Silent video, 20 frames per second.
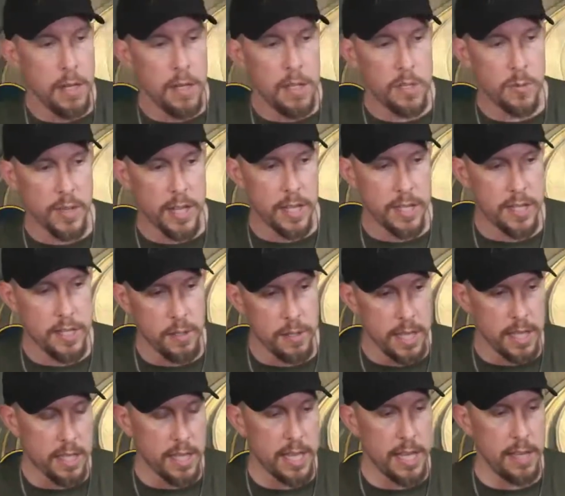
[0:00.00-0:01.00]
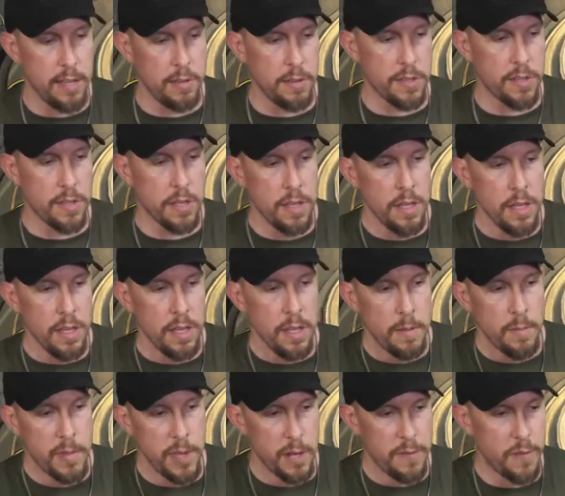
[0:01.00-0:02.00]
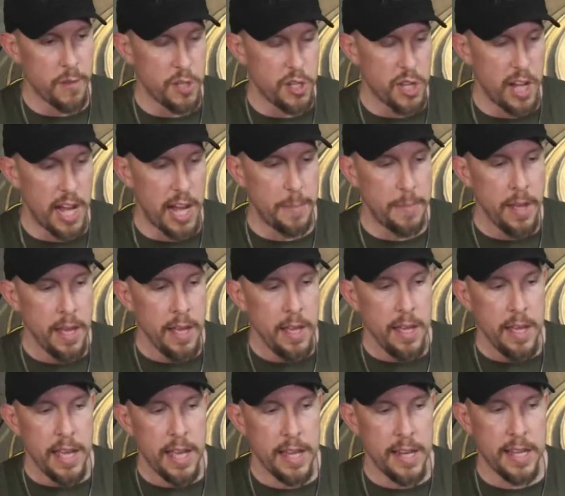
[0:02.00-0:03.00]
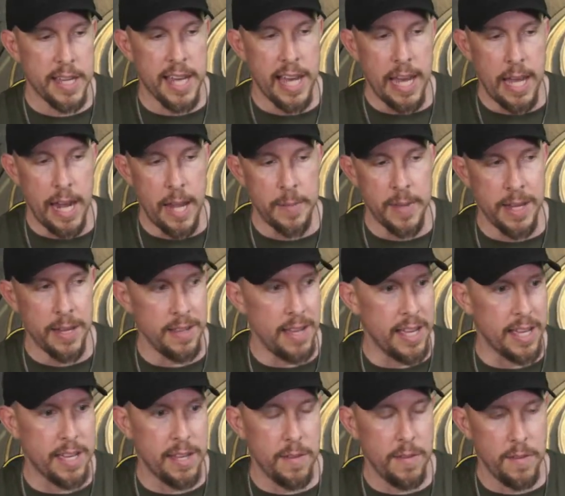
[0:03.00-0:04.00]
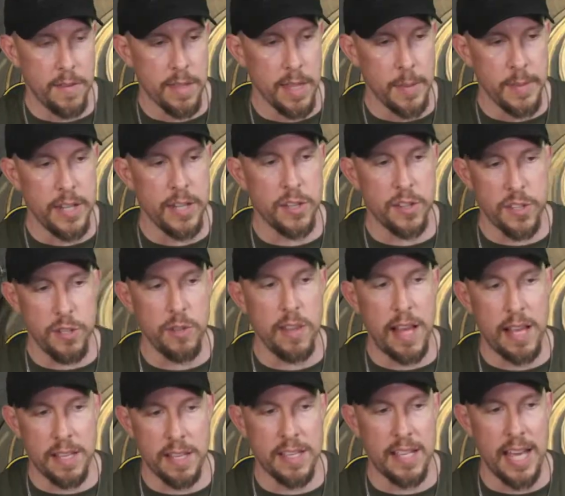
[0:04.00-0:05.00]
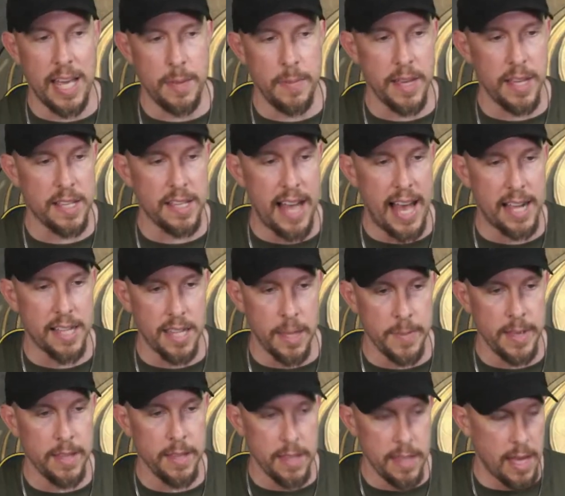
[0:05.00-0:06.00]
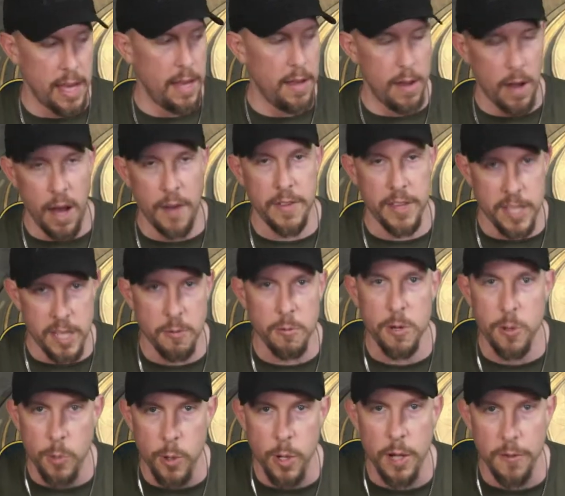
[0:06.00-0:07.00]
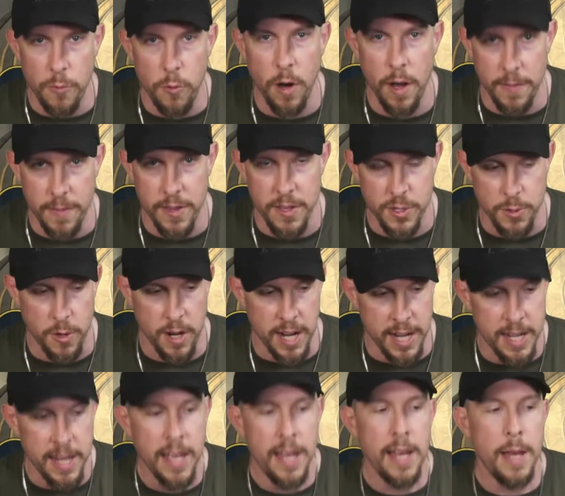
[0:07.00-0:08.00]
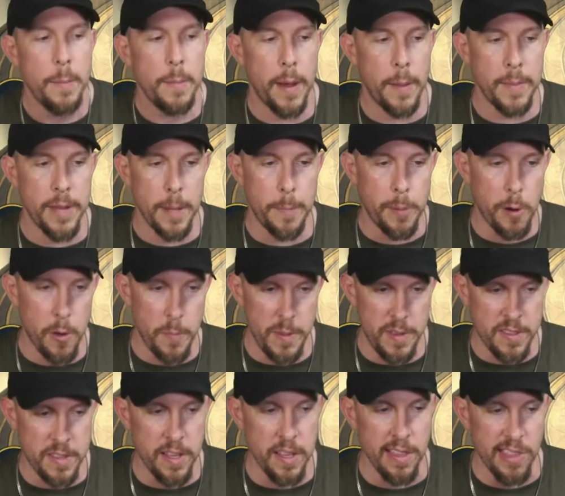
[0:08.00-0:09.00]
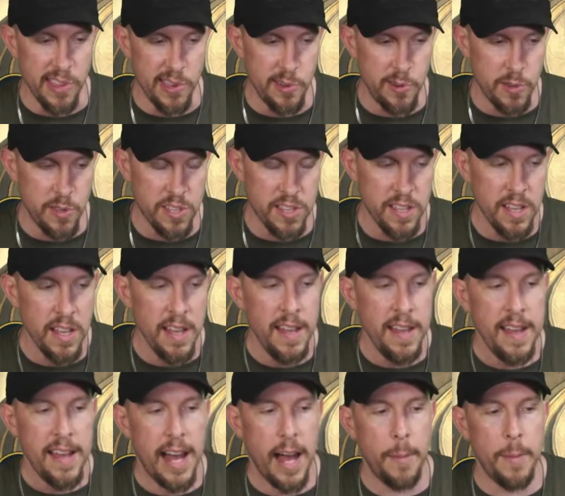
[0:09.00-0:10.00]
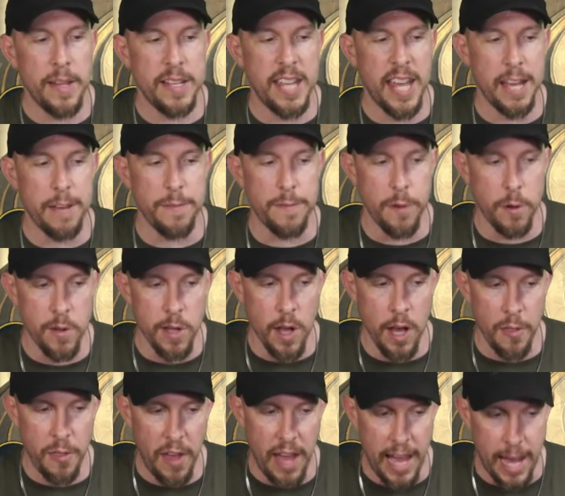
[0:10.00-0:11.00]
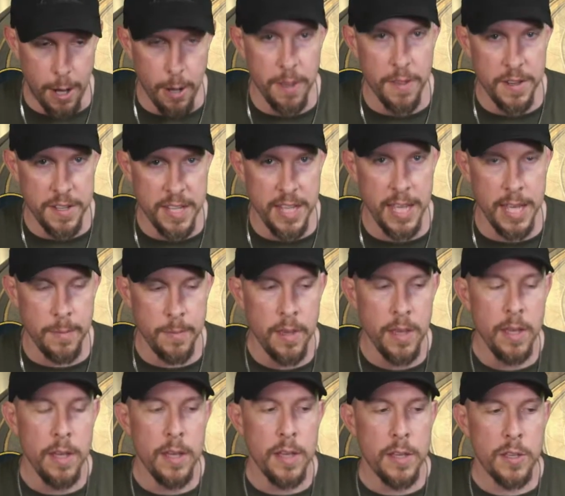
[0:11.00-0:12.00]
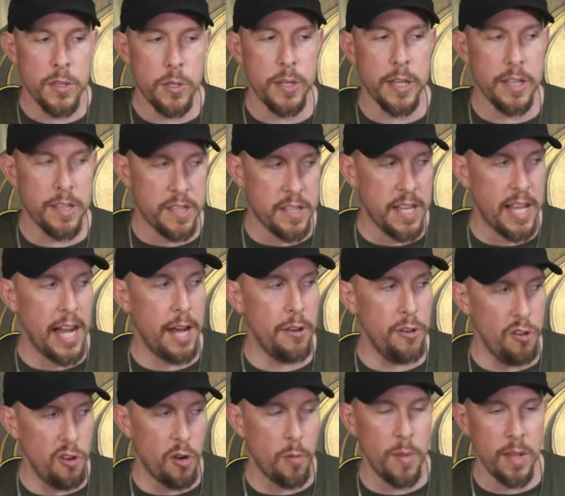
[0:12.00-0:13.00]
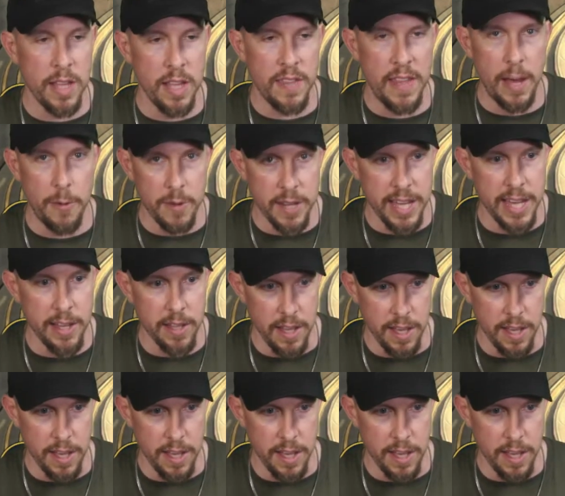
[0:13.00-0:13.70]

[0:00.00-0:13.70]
so we can still get the heals. Beautiful job. and again, I mean, like, let me just do that same exact, let me, obviously we would have won this, right? But I'm going to purposely lose. I'm going to take Vogoth out of the team so you can see how normally that would kill